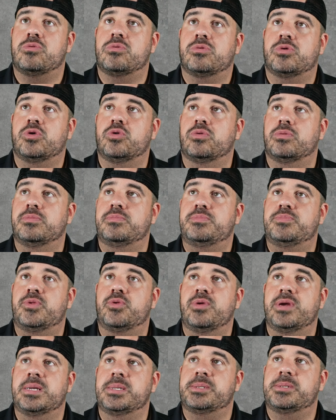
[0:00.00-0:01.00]
Cool.
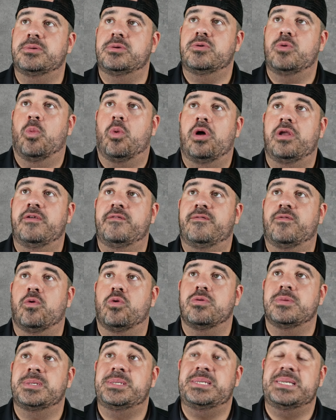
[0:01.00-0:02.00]
3-2, 1-4,
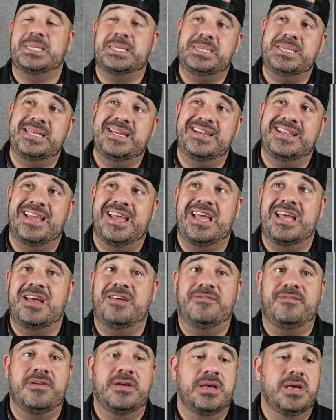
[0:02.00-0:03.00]
16.5.